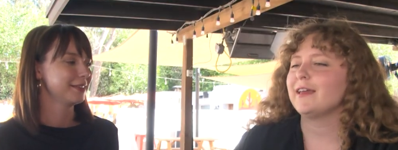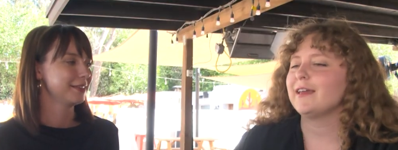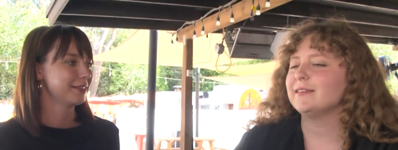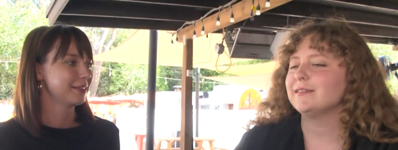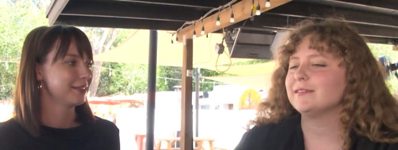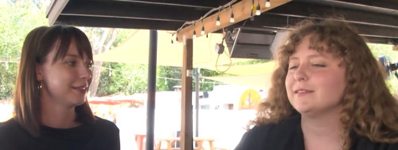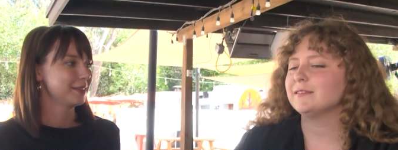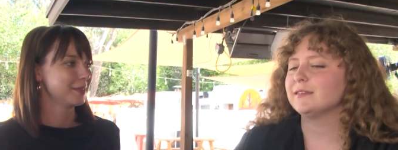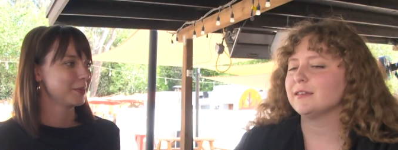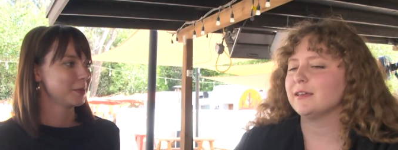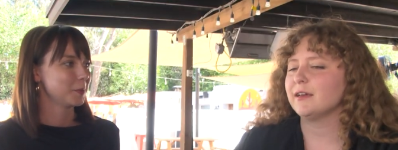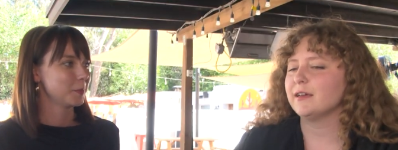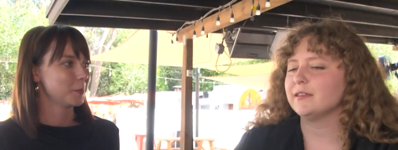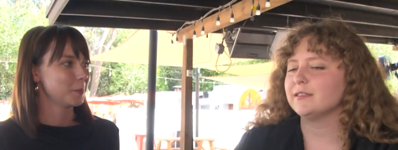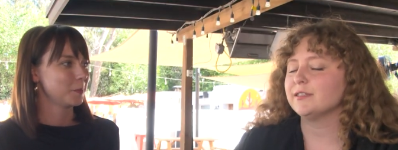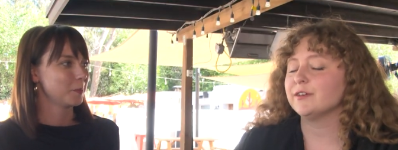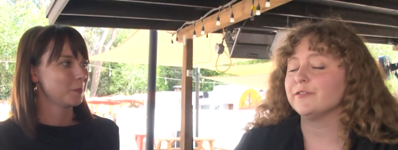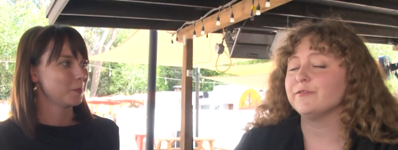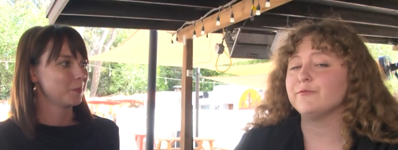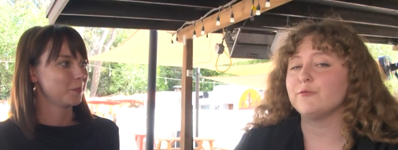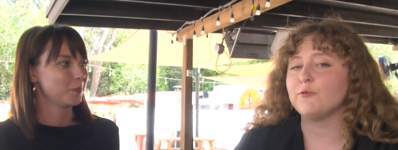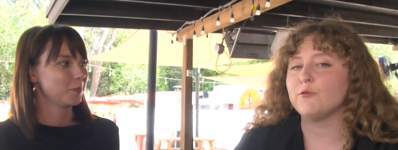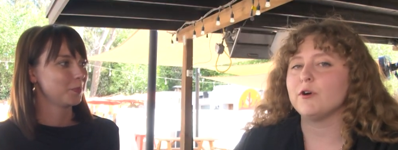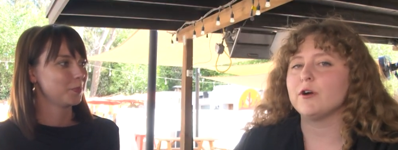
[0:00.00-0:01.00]
Speaker 1: it's it's
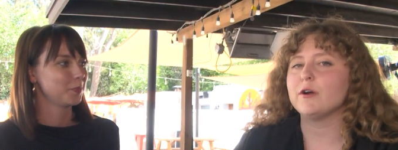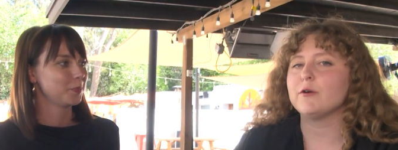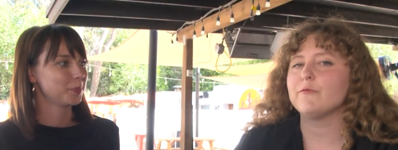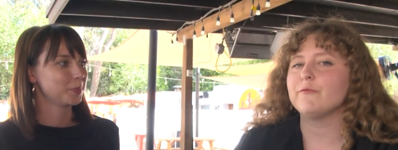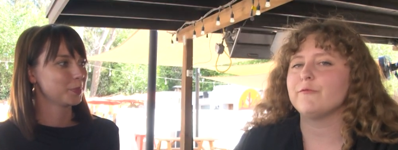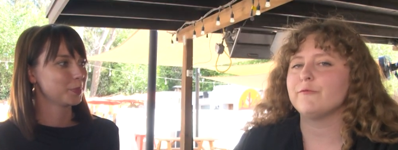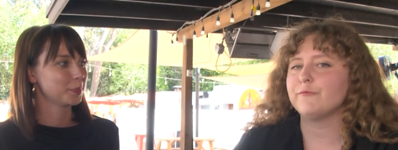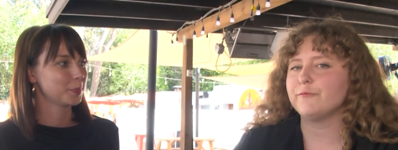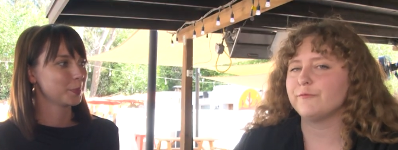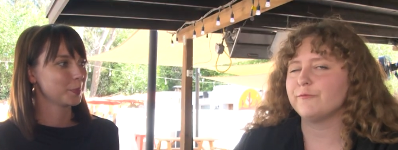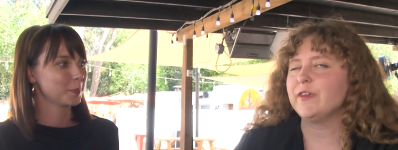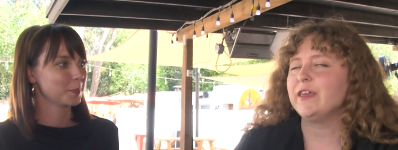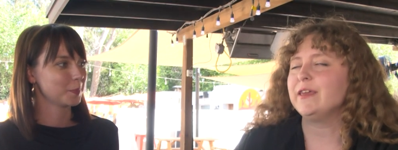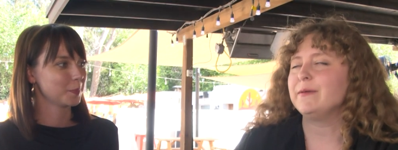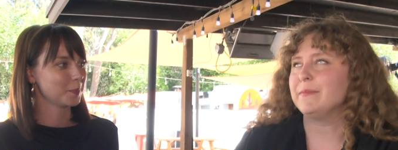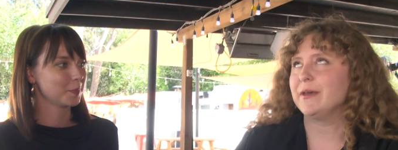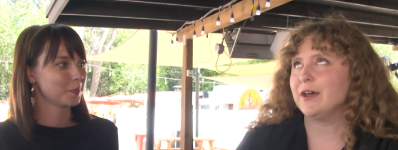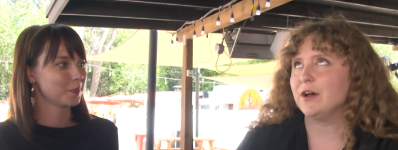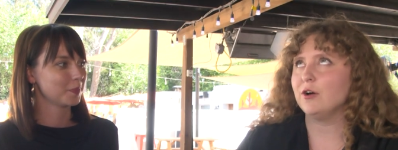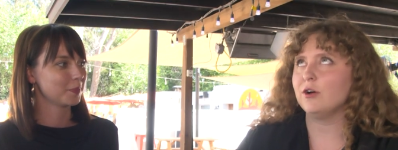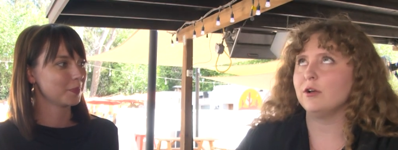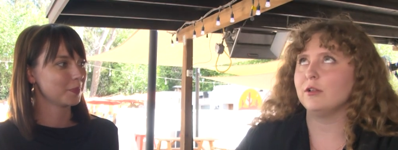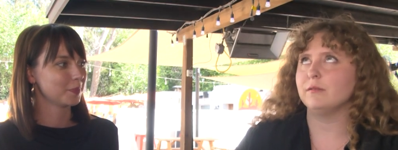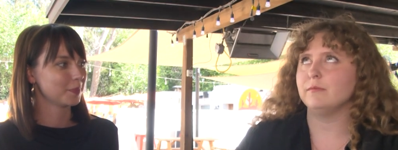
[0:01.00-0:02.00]
a four
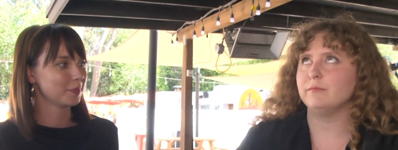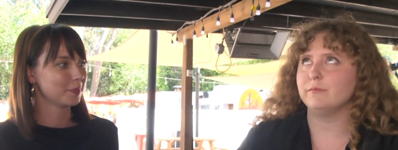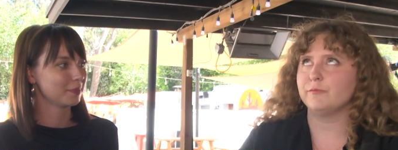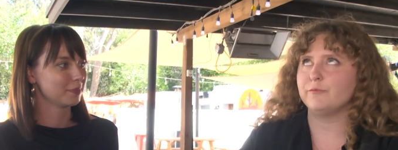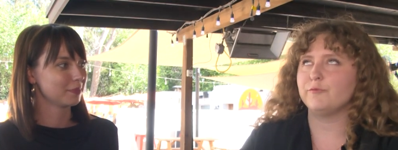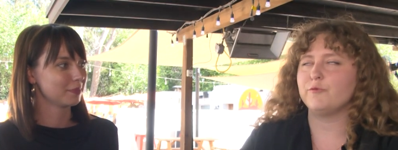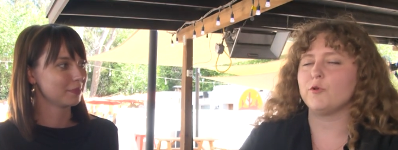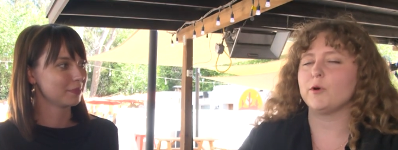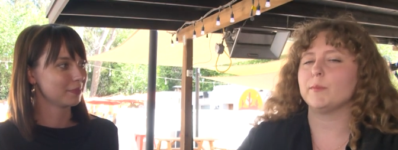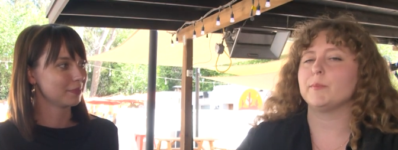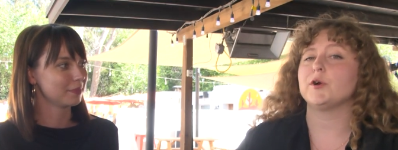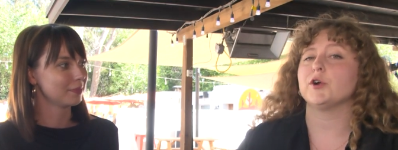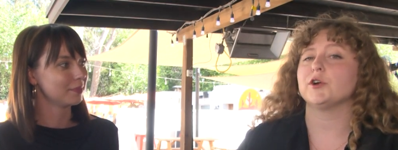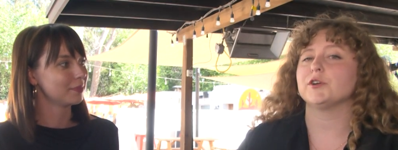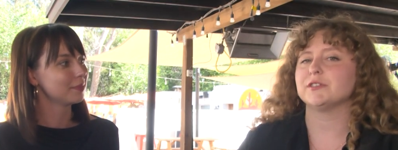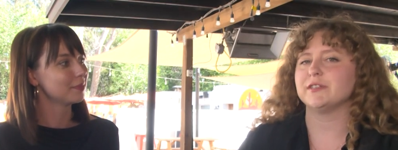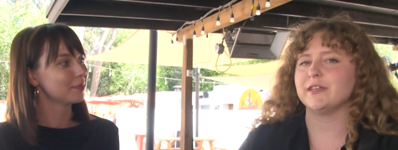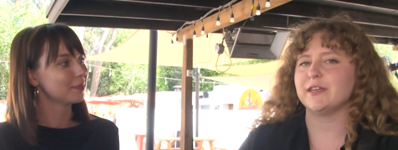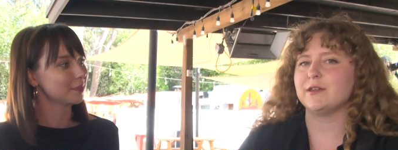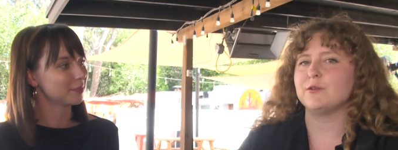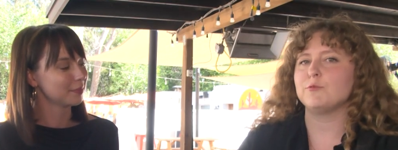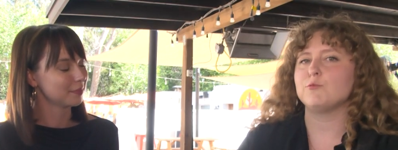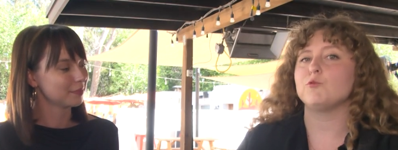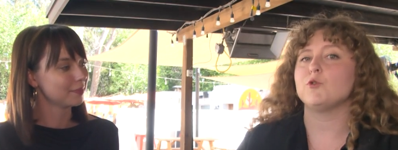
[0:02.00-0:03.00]
female, four
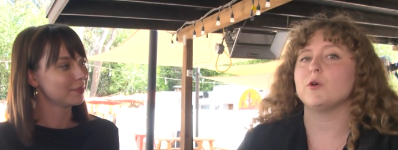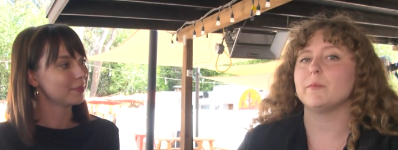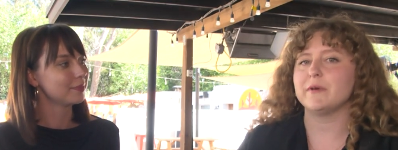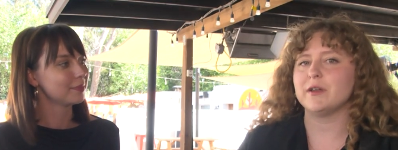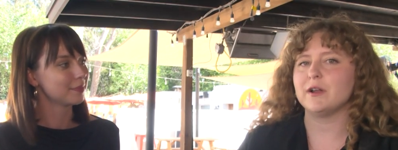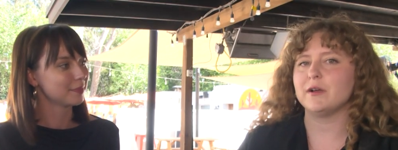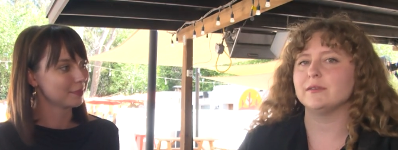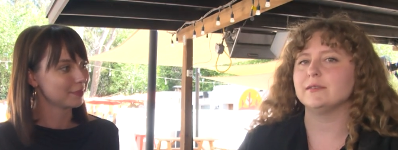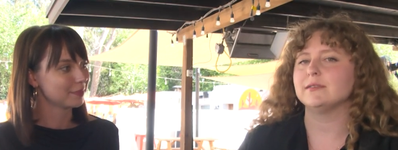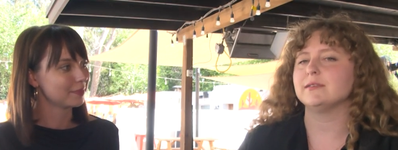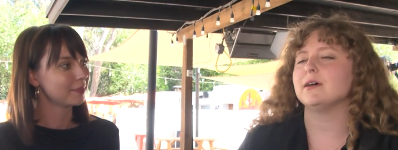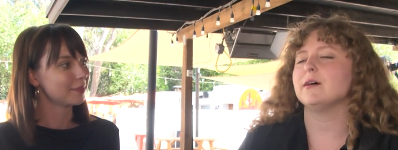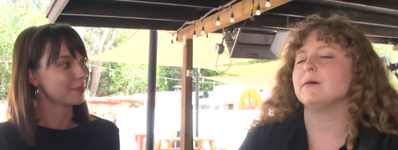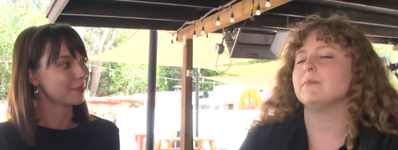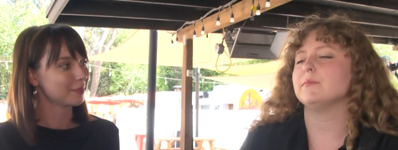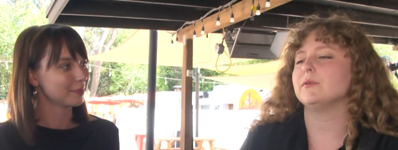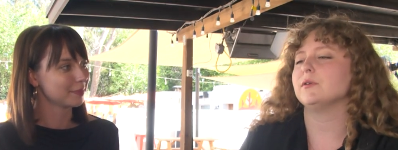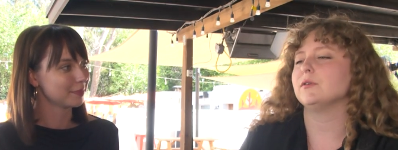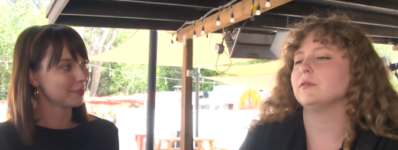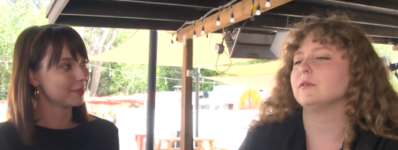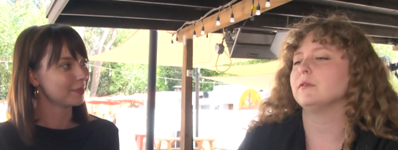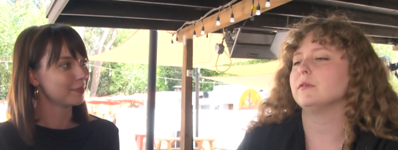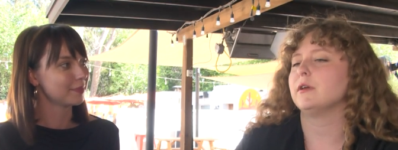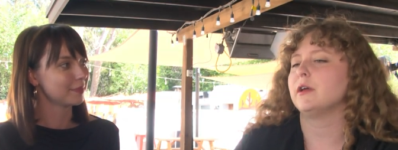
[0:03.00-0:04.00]
person woman
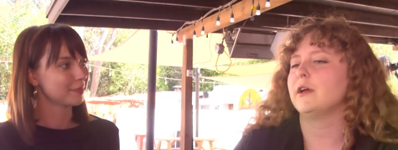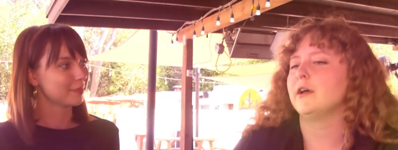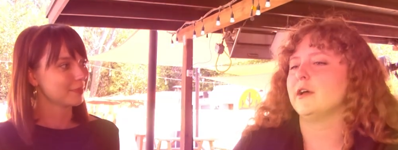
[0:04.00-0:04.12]
ensemble